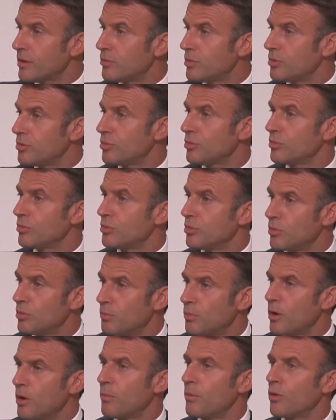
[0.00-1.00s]
be
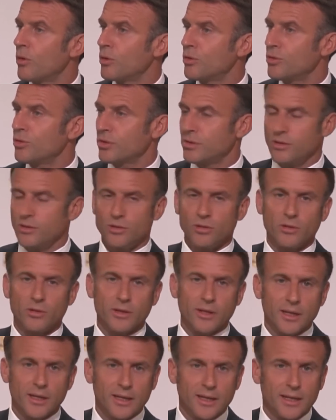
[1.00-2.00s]
strange if it was
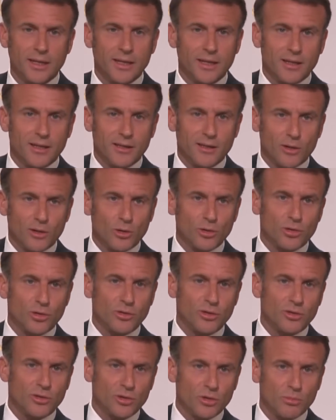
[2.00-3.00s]
proved to be coming from the
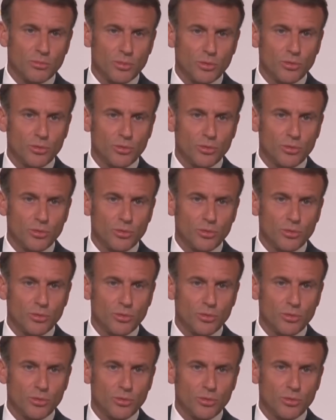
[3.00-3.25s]
West.